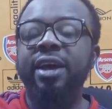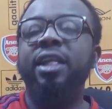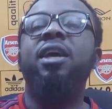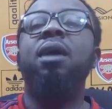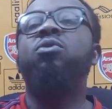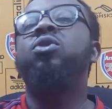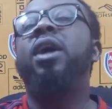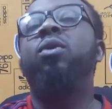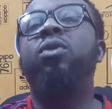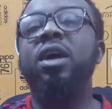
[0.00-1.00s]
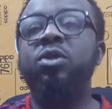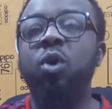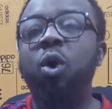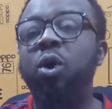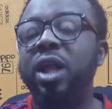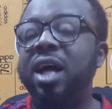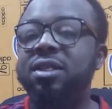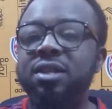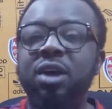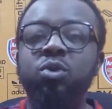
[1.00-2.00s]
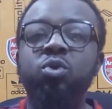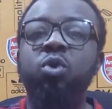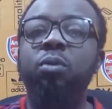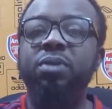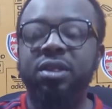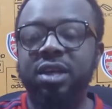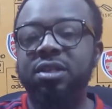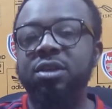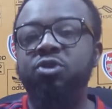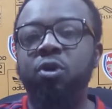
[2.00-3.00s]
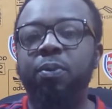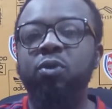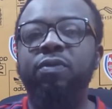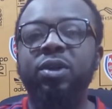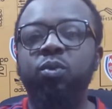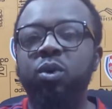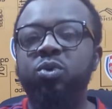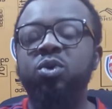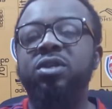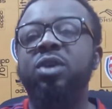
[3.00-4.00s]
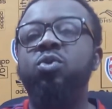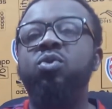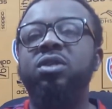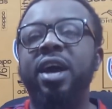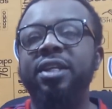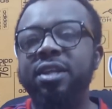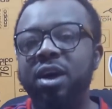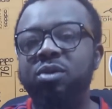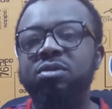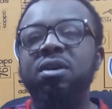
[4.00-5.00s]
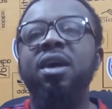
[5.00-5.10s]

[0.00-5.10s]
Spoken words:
Click on so that you will get all Arsenal news updates as they drop all over the world. So it's Achuk signing out.